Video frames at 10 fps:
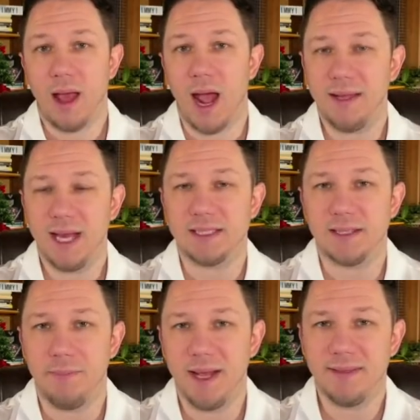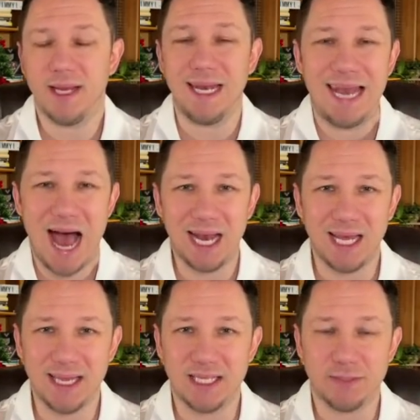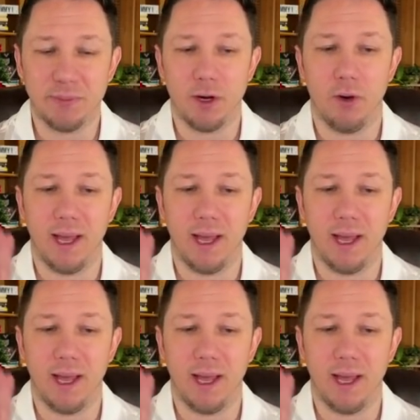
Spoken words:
And yes, the main thing not in this bill